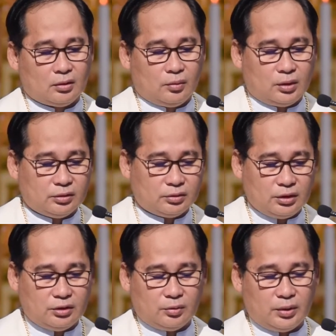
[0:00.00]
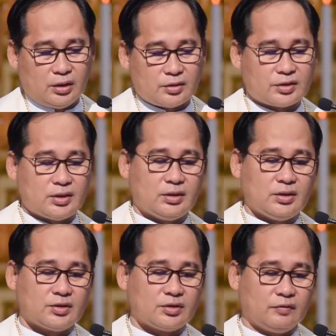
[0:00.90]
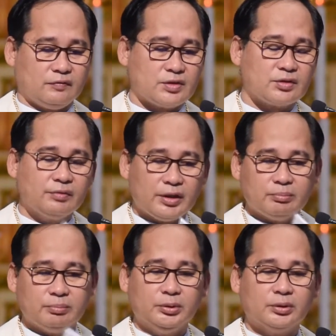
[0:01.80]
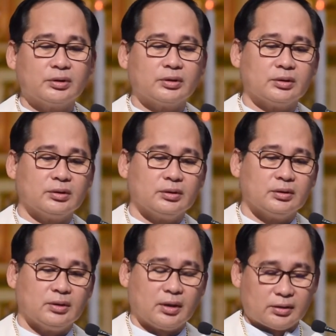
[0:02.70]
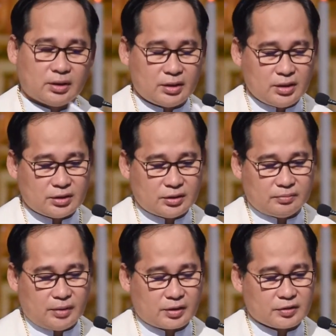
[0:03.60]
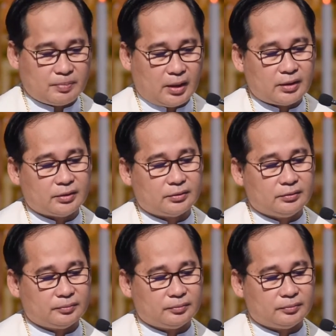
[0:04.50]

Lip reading: We continue with our series of this green book, The Catechism Explained,